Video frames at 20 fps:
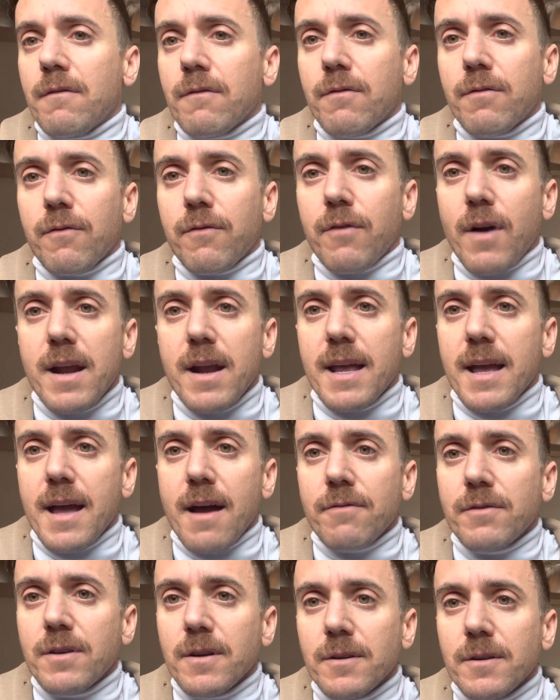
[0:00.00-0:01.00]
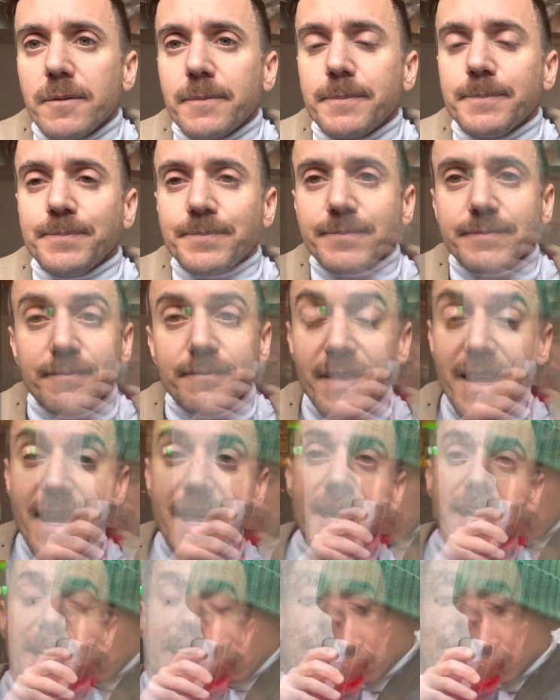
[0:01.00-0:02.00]
Friday afternoon.
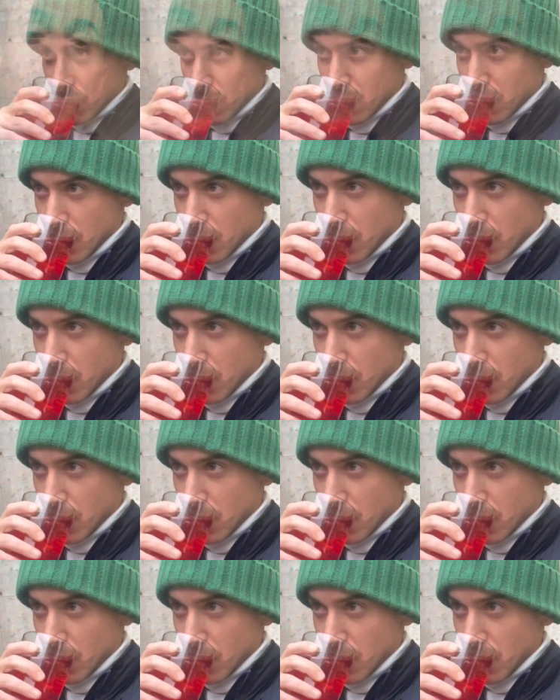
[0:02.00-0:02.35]
It's not.